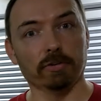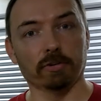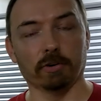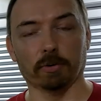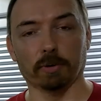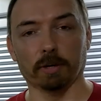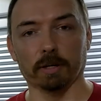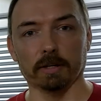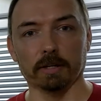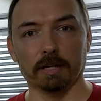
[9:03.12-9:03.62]

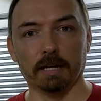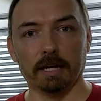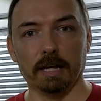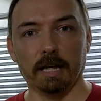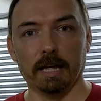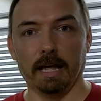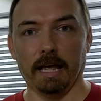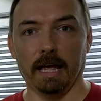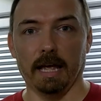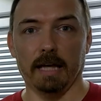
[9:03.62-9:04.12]
through it.
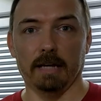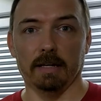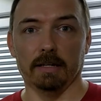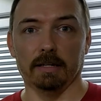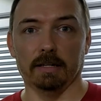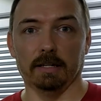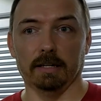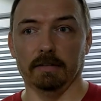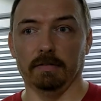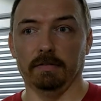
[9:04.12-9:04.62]
And
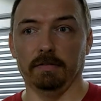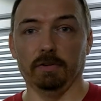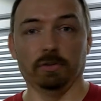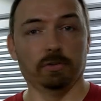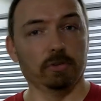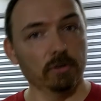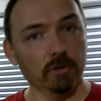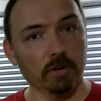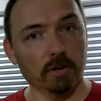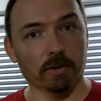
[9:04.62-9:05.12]
if you
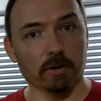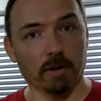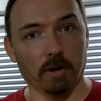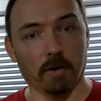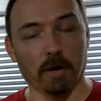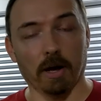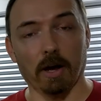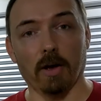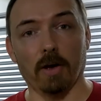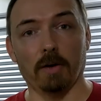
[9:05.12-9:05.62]
do not
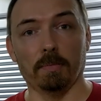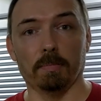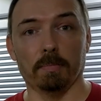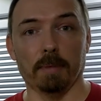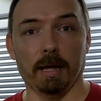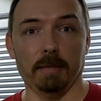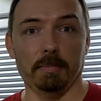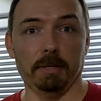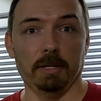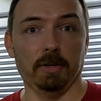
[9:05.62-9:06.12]
know, I hope
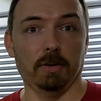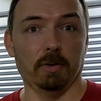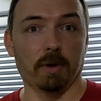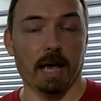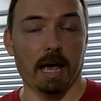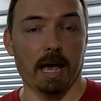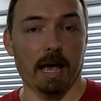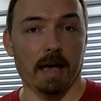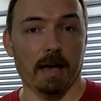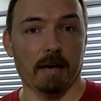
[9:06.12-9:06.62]
maybe you
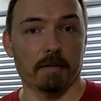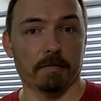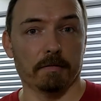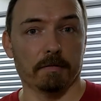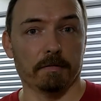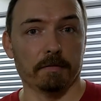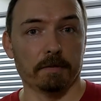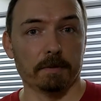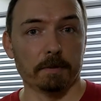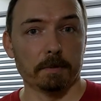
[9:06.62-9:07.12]
have
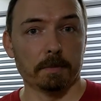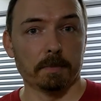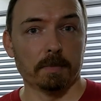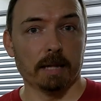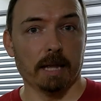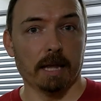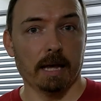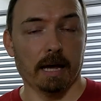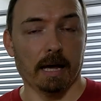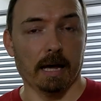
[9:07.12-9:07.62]

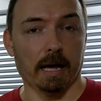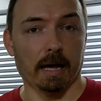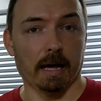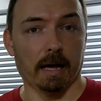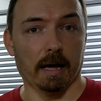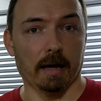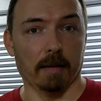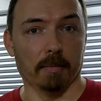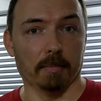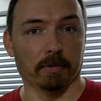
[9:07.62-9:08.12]

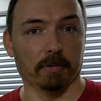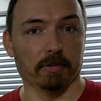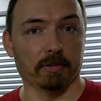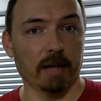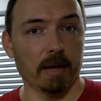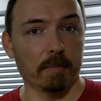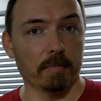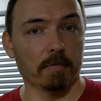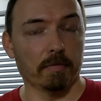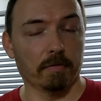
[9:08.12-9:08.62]

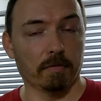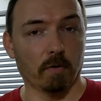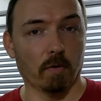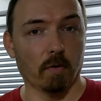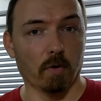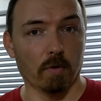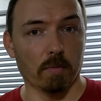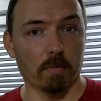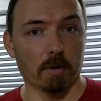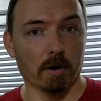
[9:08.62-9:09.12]
some
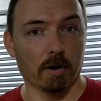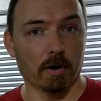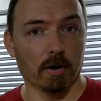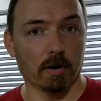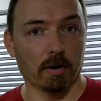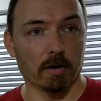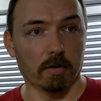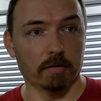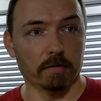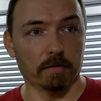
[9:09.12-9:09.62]
form
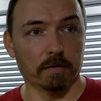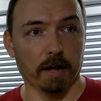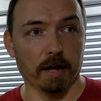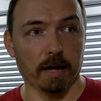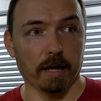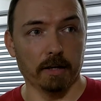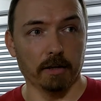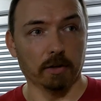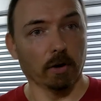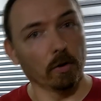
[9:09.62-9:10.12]
of
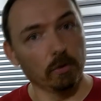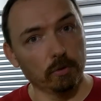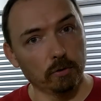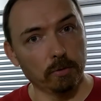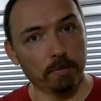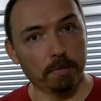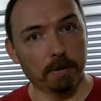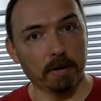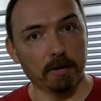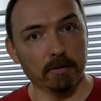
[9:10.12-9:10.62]
a
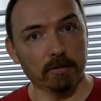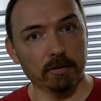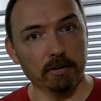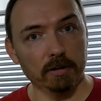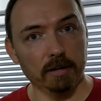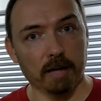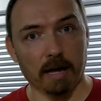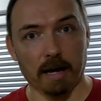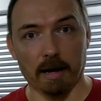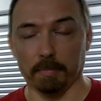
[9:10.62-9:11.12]
go-to
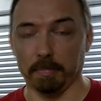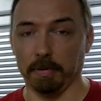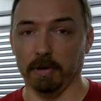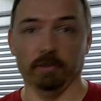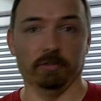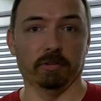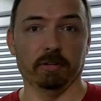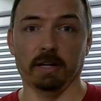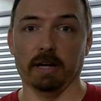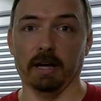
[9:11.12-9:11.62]
person.
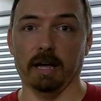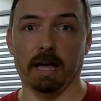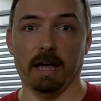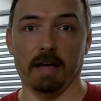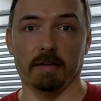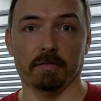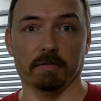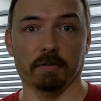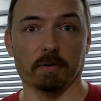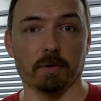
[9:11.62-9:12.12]
Personally, I
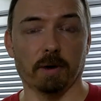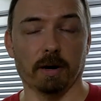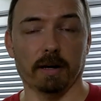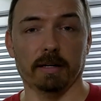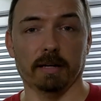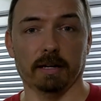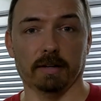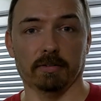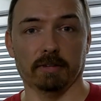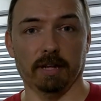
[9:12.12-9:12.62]
have quite
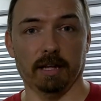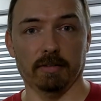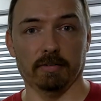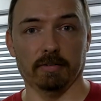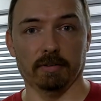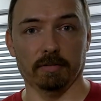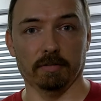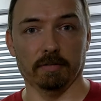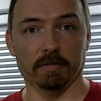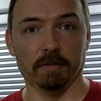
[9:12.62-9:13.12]
an
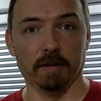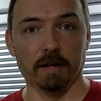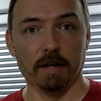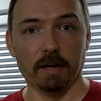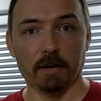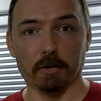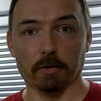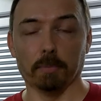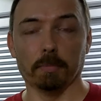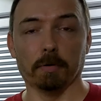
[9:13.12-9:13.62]
extensive
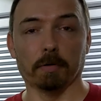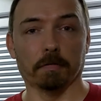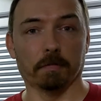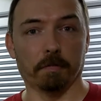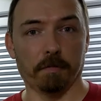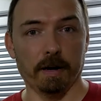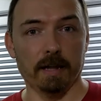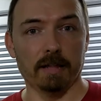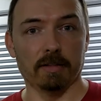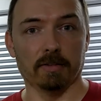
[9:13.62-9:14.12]
group of
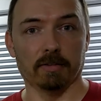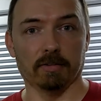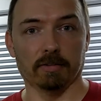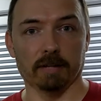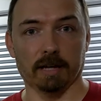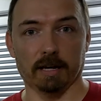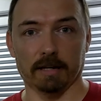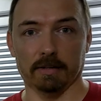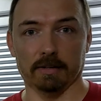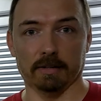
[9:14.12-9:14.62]
friends
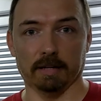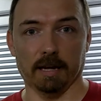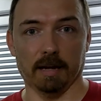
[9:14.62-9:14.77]
that